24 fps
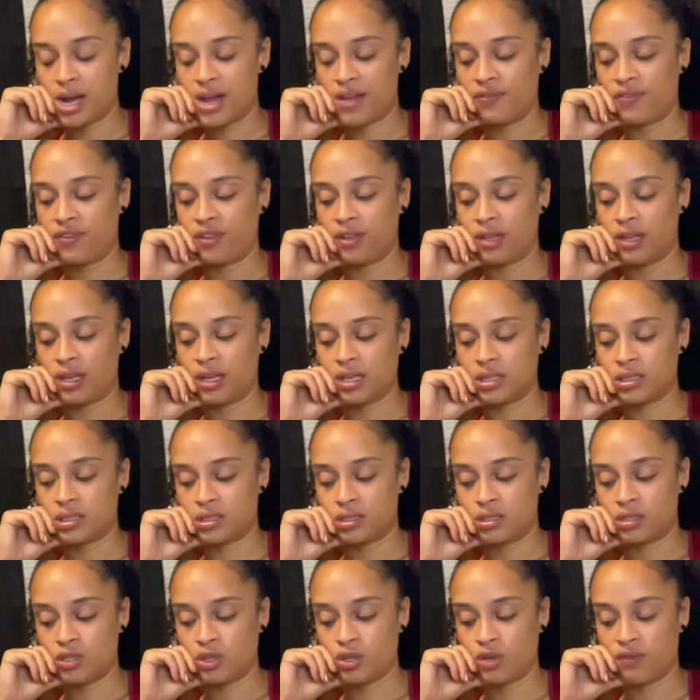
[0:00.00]
I feel like
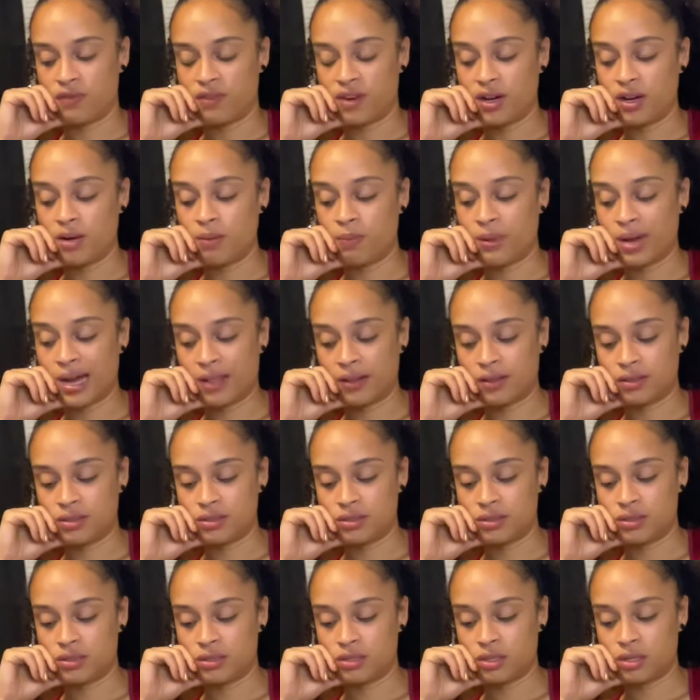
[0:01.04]
it's you're very
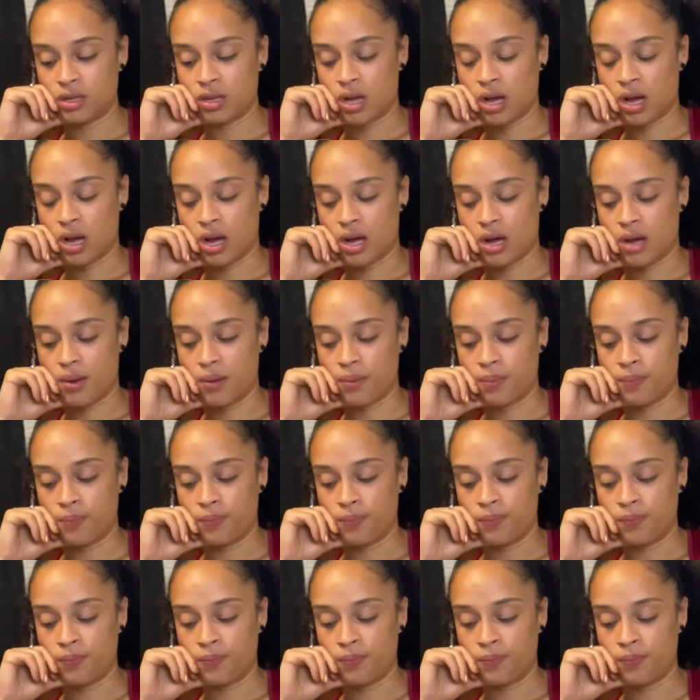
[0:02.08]
balanced um,